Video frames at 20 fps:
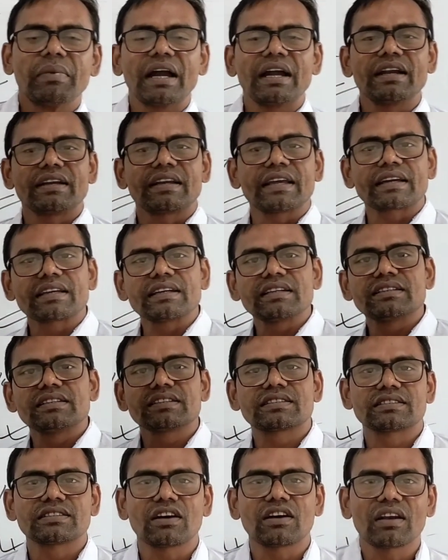by taking
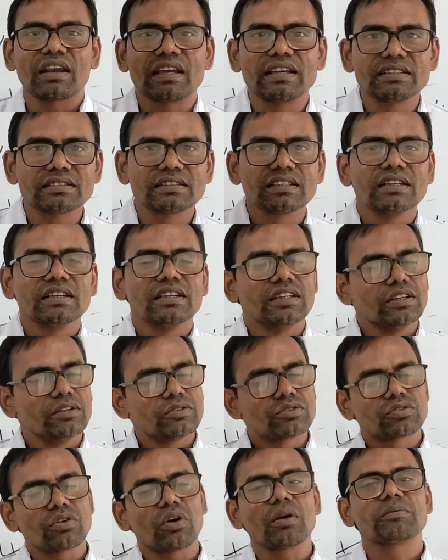this knowledge,
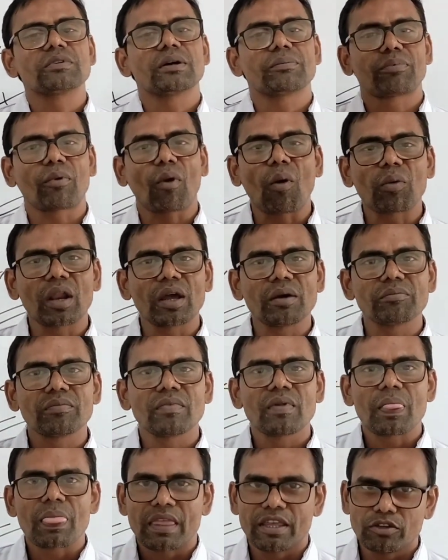you solve the
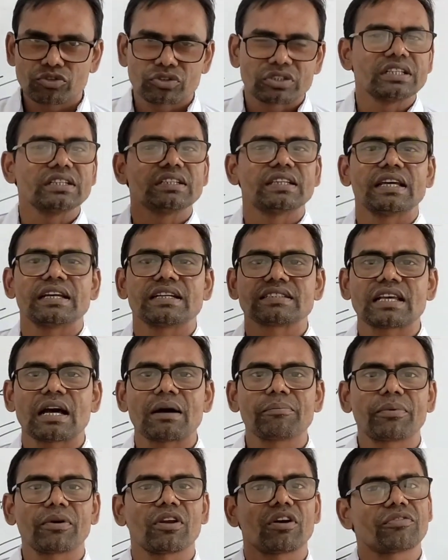problem, you see the
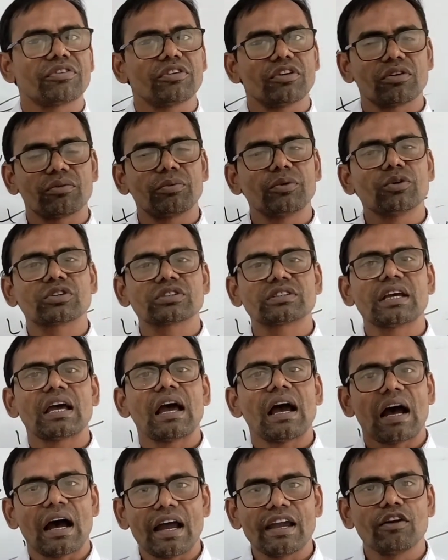example of your books.
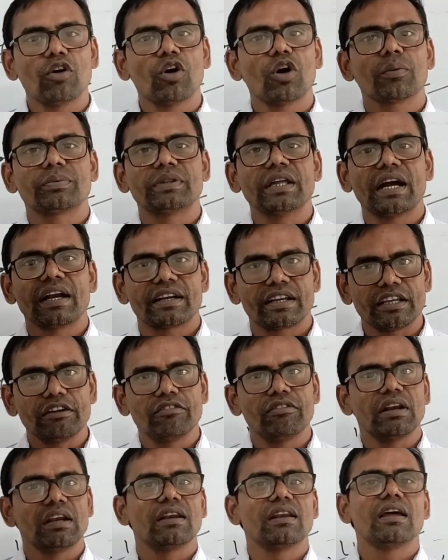I hope that
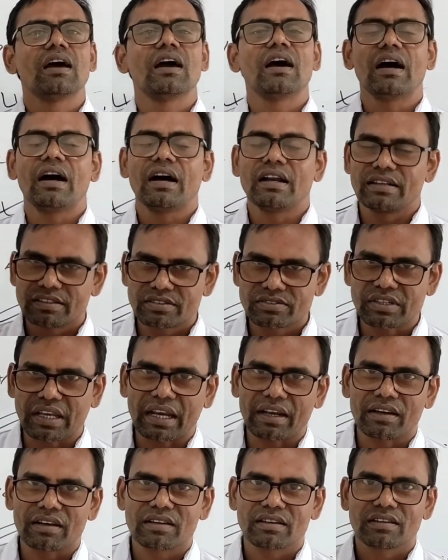you will
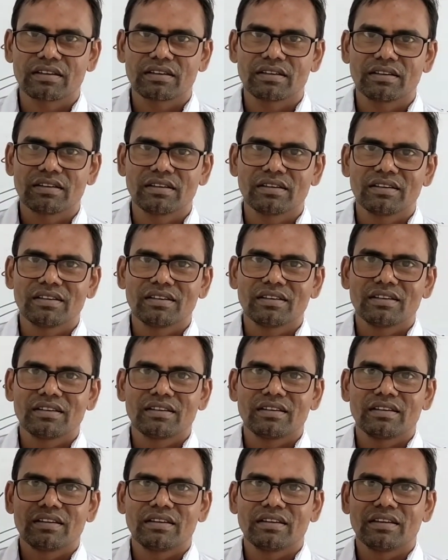understand.
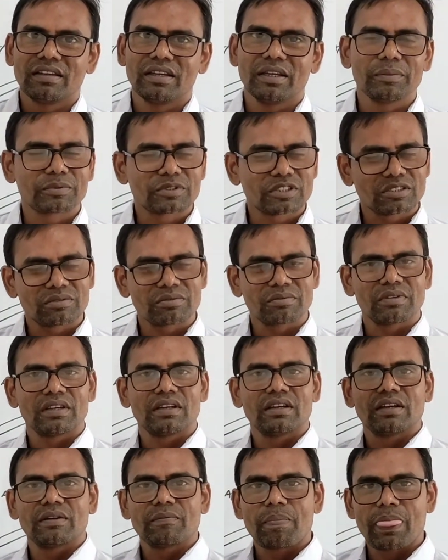If
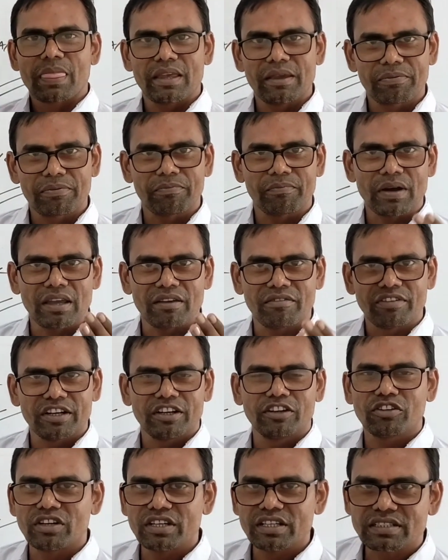If my
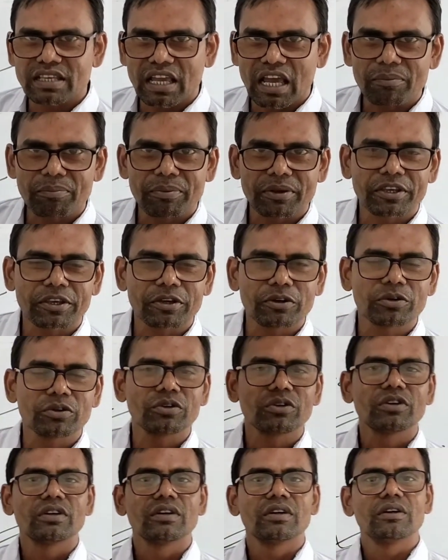video is helping
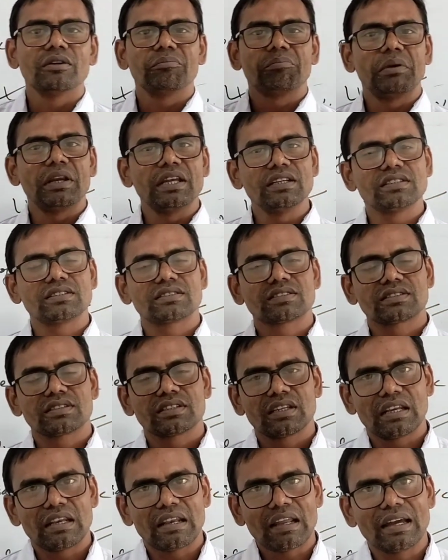you, please
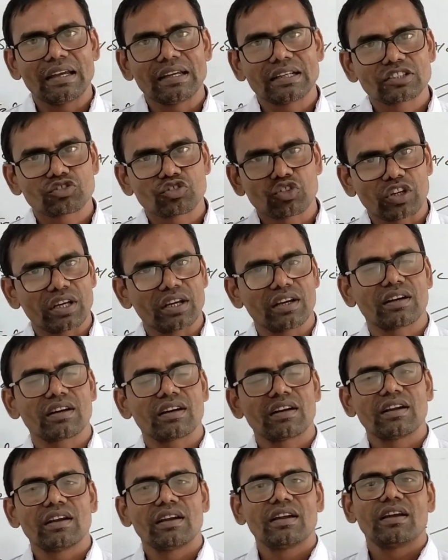like,
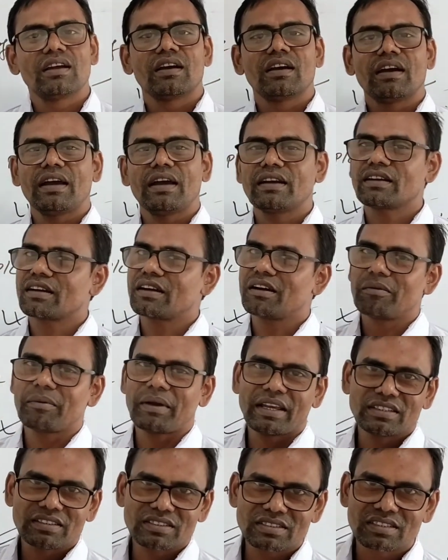share and
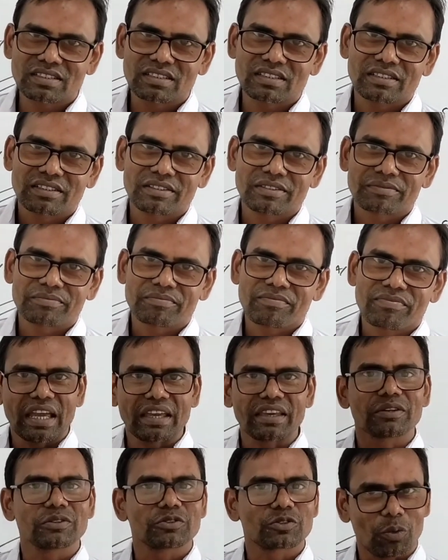comments.
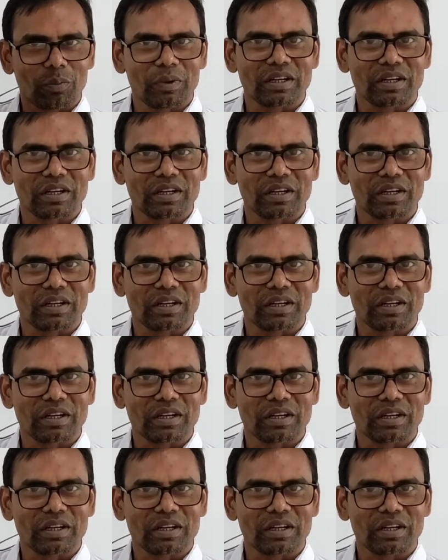Thank you so